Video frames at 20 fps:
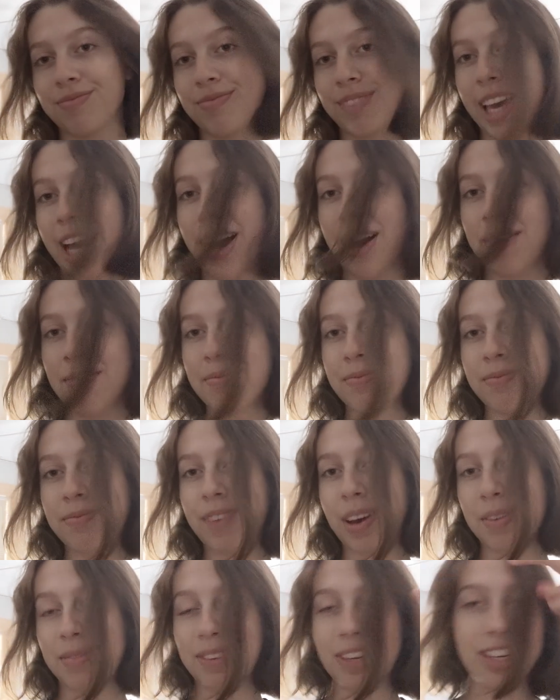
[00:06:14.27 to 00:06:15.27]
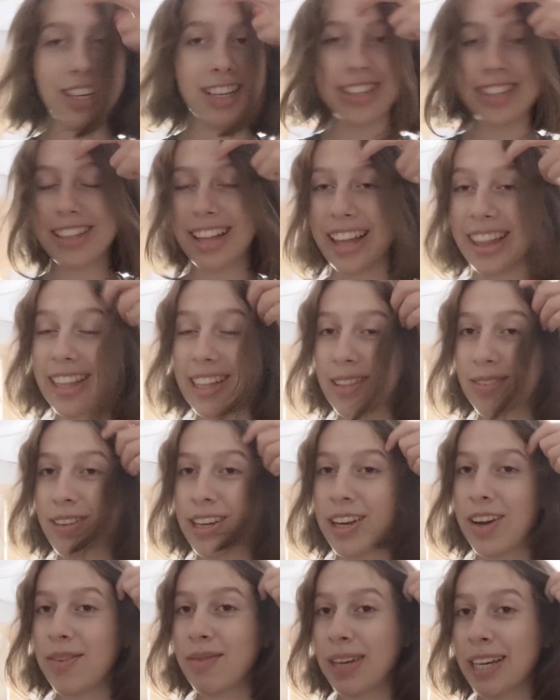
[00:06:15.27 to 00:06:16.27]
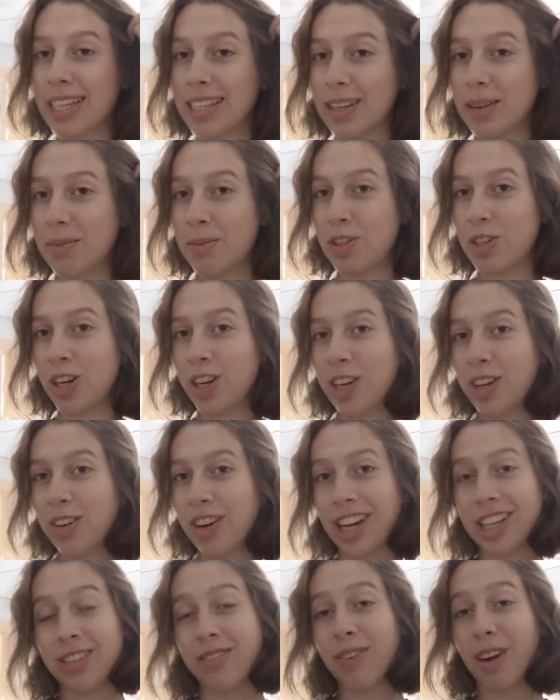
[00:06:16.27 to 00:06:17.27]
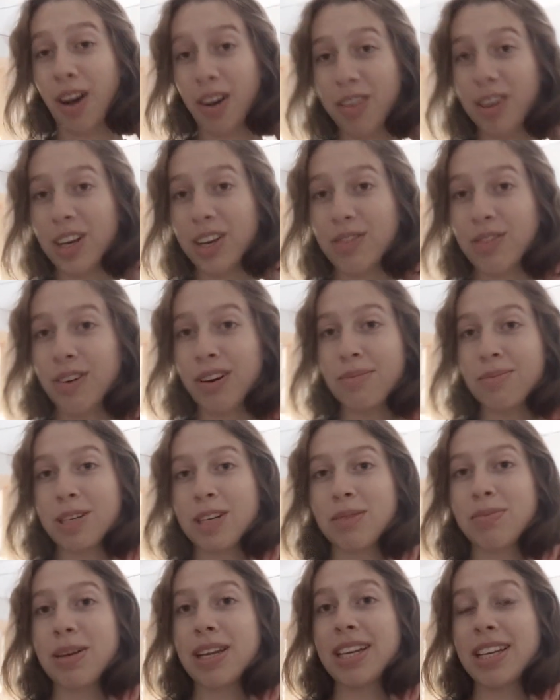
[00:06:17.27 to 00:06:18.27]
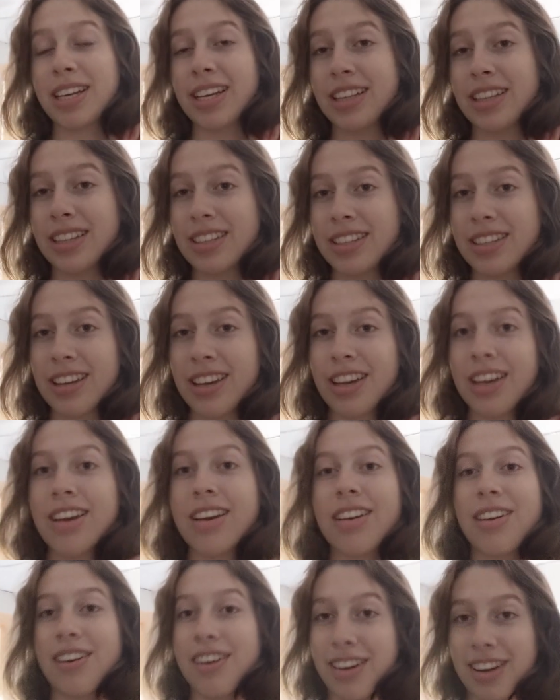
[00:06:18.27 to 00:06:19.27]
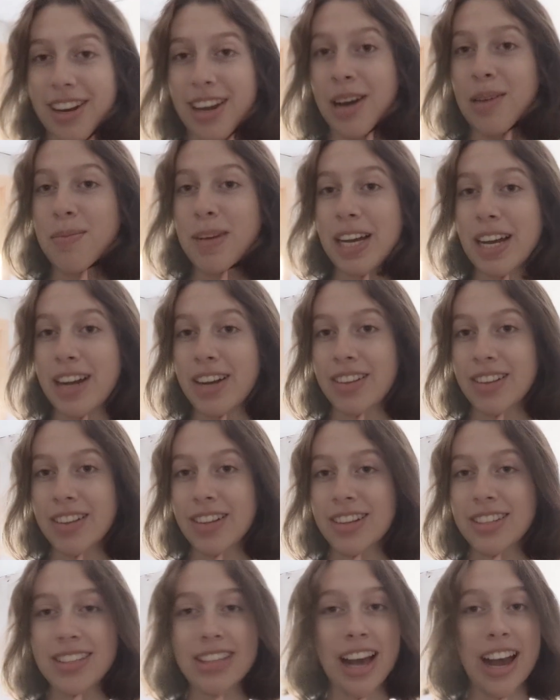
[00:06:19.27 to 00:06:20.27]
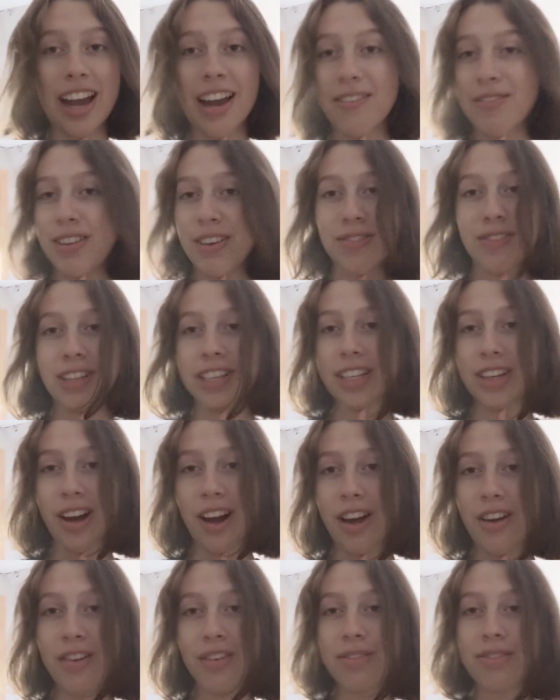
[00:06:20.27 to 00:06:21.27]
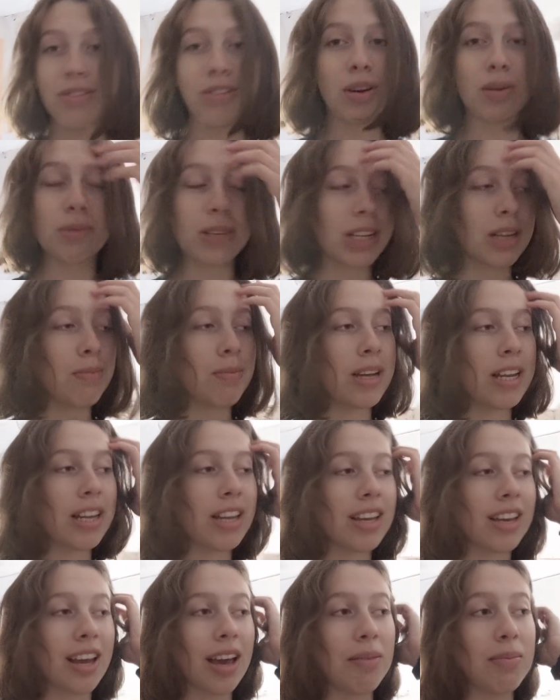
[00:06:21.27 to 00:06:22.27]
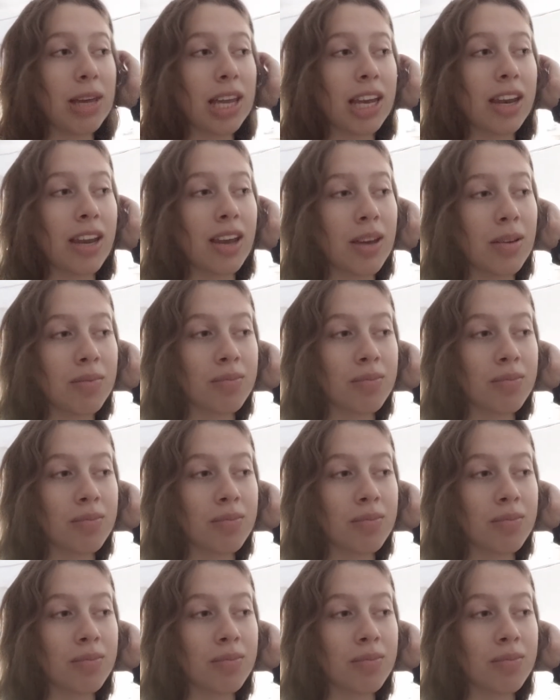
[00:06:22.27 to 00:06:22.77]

yeah, I'm gonna end this video because I'm sure you guys have already formed your opinions on how my hair looks. I have definitely not formed an opinion. I mean,